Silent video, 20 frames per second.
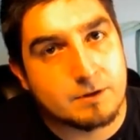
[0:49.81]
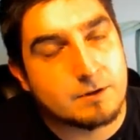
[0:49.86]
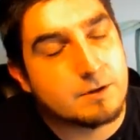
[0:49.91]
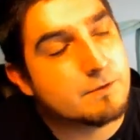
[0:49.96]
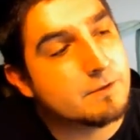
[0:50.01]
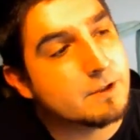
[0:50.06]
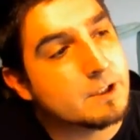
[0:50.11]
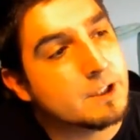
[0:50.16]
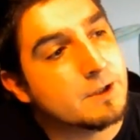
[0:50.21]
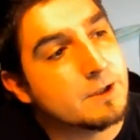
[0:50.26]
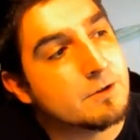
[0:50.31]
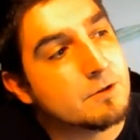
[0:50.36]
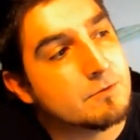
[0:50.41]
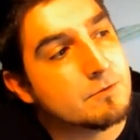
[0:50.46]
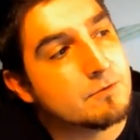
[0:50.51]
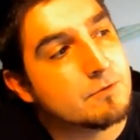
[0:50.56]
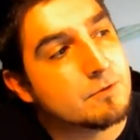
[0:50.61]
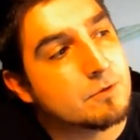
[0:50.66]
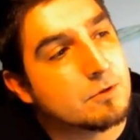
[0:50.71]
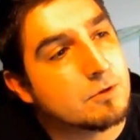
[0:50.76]
Really known
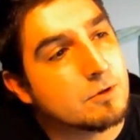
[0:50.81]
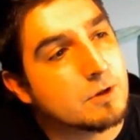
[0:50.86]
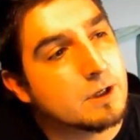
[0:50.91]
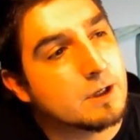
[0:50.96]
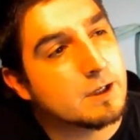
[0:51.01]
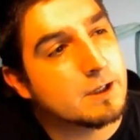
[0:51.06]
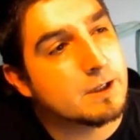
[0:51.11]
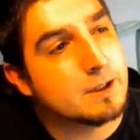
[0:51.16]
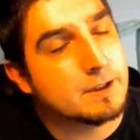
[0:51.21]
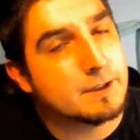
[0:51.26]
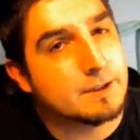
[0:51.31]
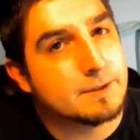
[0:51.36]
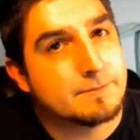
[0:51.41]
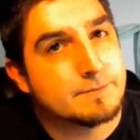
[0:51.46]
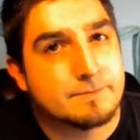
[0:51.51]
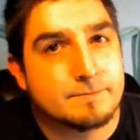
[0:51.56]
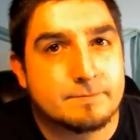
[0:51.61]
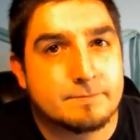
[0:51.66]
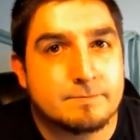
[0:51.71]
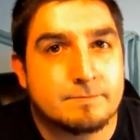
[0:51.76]
for uh,
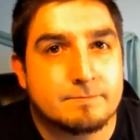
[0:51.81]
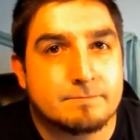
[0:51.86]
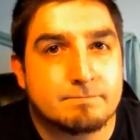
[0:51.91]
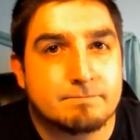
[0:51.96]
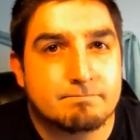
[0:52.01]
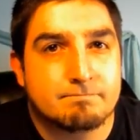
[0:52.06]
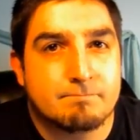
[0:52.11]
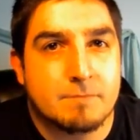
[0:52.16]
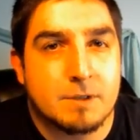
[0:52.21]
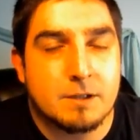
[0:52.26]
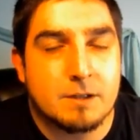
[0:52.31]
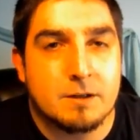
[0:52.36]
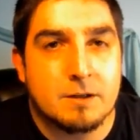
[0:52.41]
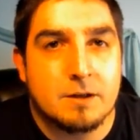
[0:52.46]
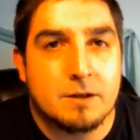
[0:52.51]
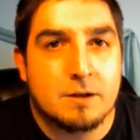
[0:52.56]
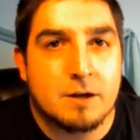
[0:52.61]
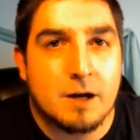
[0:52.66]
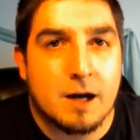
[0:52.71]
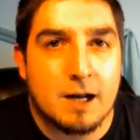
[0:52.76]

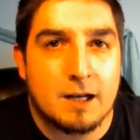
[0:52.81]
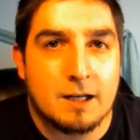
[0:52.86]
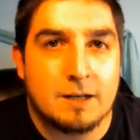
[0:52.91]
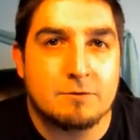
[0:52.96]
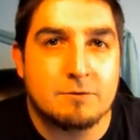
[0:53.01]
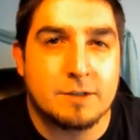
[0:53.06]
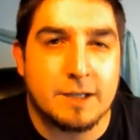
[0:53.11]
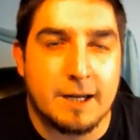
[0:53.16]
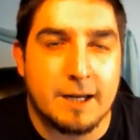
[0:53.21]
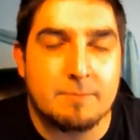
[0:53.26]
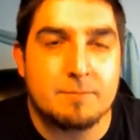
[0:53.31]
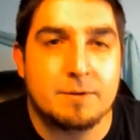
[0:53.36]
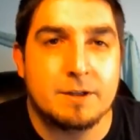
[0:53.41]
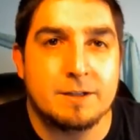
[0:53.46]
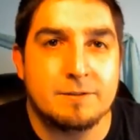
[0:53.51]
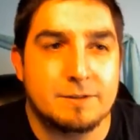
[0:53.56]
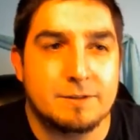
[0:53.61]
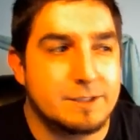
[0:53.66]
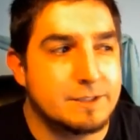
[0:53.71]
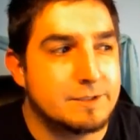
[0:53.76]
high-level gameplay
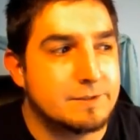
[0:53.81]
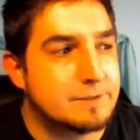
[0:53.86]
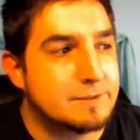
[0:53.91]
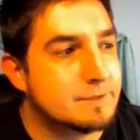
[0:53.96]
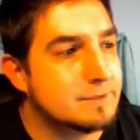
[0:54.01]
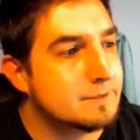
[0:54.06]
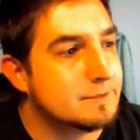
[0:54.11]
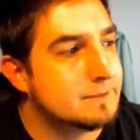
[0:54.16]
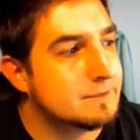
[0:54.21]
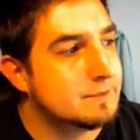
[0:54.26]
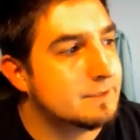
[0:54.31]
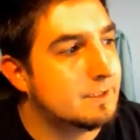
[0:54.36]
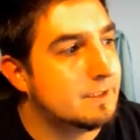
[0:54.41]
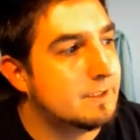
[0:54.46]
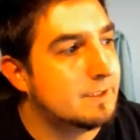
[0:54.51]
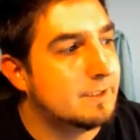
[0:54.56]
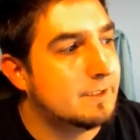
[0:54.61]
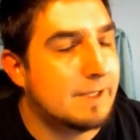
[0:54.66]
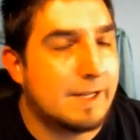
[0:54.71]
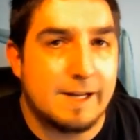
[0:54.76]
videos
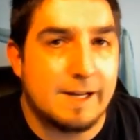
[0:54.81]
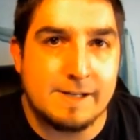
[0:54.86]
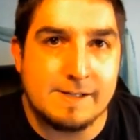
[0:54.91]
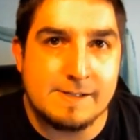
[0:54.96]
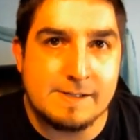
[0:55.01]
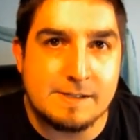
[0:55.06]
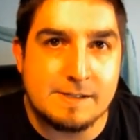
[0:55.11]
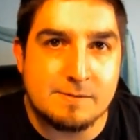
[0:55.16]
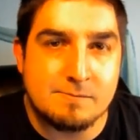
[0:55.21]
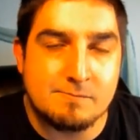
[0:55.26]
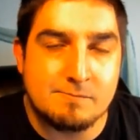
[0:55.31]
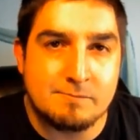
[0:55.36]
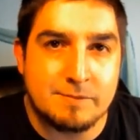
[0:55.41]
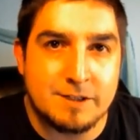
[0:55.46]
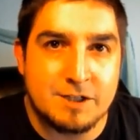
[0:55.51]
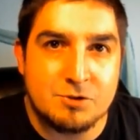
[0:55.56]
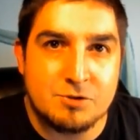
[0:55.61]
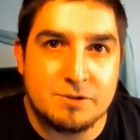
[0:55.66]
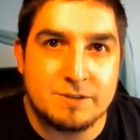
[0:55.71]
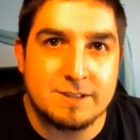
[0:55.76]
and some
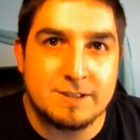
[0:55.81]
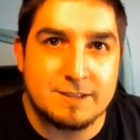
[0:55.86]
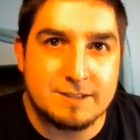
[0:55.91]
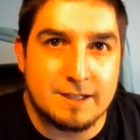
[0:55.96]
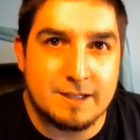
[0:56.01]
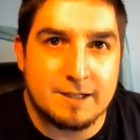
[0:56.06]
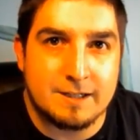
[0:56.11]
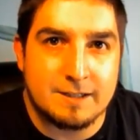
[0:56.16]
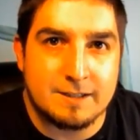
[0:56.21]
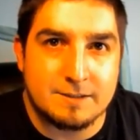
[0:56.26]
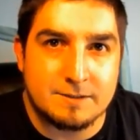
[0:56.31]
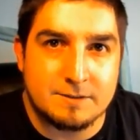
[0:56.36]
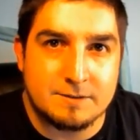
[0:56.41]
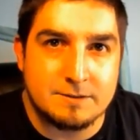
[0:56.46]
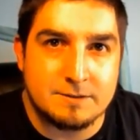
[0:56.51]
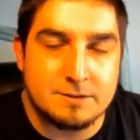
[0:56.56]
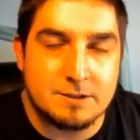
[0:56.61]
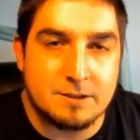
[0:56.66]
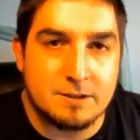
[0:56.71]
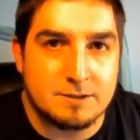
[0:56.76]
interesting tech,
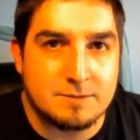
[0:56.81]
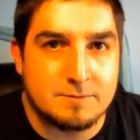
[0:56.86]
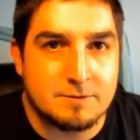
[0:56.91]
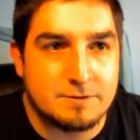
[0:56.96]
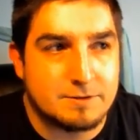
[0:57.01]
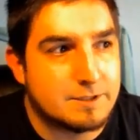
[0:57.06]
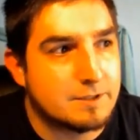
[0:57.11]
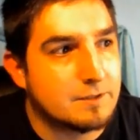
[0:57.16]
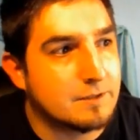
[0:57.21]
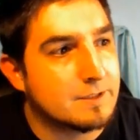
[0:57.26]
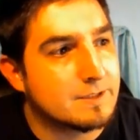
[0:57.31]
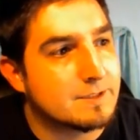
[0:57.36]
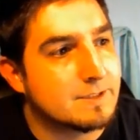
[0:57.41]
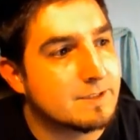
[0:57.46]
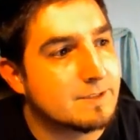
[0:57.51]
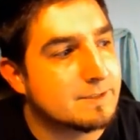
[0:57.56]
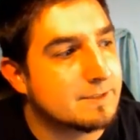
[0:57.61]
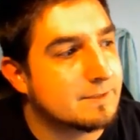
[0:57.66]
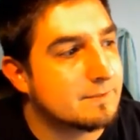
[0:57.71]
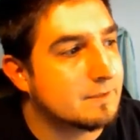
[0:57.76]
and talks about tier lists and
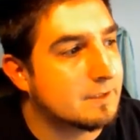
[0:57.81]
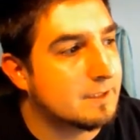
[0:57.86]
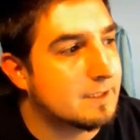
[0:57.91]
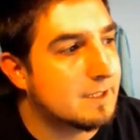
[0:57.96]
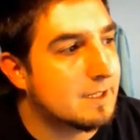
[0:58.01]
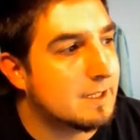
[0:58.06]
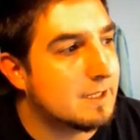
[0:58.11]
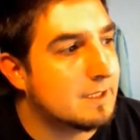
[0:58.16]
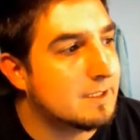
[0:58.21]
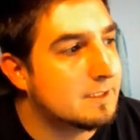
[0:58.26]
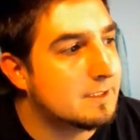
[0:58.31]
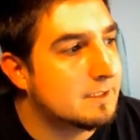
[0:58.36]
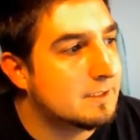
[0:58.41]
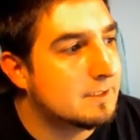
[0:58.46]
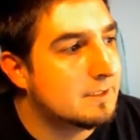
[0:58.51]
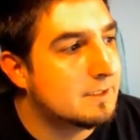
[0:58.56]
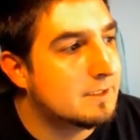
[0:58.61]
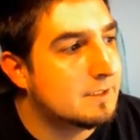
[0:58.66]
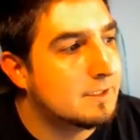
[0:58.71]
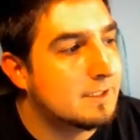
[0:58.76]
stuff like that.
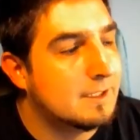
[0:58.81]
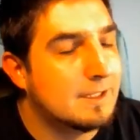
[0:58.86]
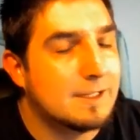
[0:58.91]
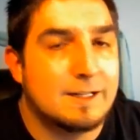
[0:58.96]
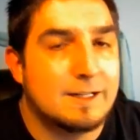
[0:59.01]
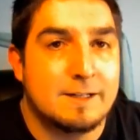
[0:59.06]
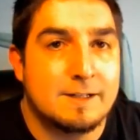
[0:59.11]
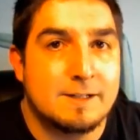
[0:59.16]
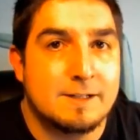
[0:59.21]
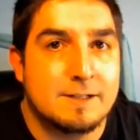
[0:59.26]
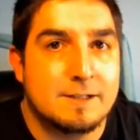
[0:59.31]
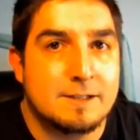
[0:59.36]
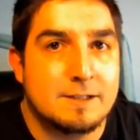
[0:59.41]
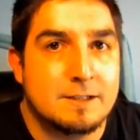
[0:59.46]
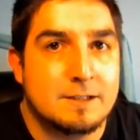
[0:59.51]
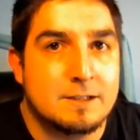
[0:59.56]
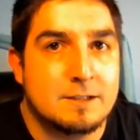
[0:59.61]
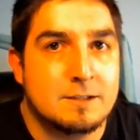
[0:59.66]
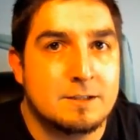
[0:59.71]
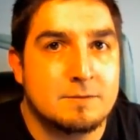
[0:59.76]
And,
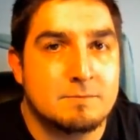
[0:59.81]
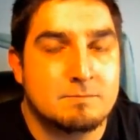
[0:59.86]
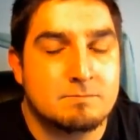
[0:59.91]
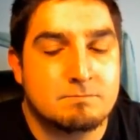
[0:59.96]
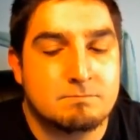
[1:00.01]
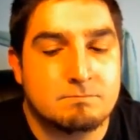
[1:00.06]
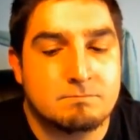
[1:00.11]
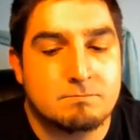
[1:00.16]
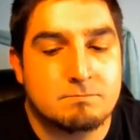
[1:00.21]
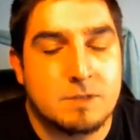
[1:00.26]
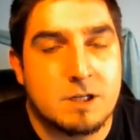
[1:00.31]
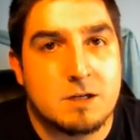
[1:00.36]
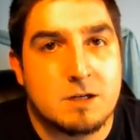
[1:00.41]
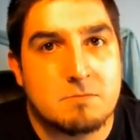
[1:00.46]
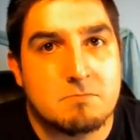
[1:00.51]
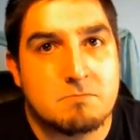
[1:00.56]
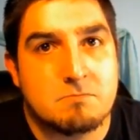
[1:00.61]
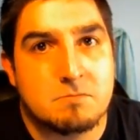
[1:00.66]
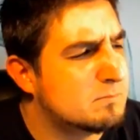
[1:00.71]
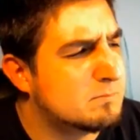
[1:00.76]
uh, yeah.
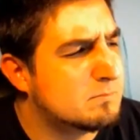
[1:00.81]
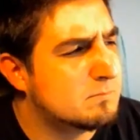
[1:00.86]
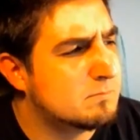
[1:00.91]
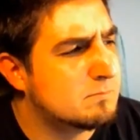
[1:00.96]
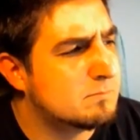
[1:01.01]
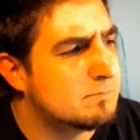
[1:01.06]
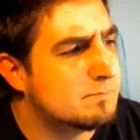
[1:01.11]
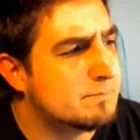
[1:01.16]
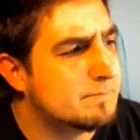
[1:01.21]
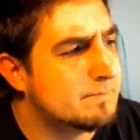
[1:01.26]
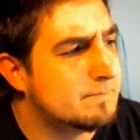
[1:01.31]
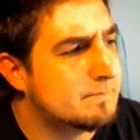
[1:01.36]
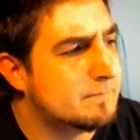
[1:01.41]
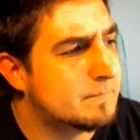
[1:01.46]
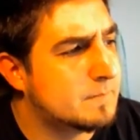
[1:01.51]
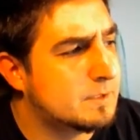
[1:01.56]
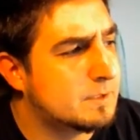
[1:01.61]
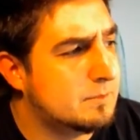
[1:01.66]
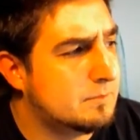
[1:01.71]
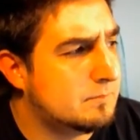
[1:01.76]

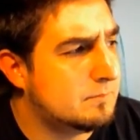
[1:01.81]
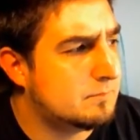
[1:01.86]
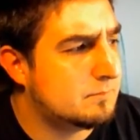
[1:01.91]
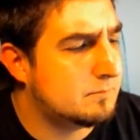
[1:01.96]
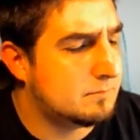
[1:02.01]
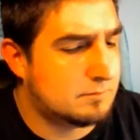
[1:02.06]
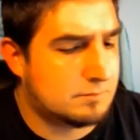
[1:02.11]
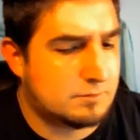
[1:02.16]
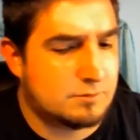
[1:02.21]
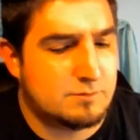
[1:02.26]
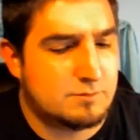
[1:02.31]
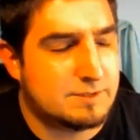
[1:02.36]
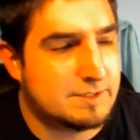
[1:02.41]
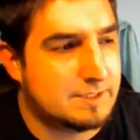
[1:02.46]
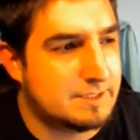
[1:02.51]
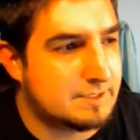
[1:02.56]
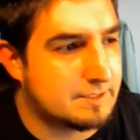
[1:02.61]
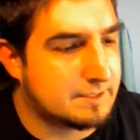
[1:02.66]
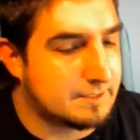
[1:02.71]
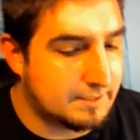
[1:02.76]
Who, who's
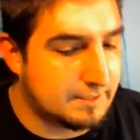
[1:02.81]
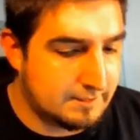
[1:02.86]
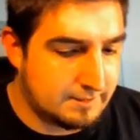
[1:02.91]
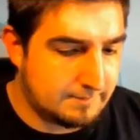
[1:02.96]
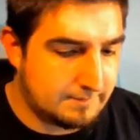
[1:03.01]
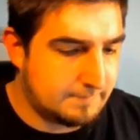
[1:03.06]
this guy?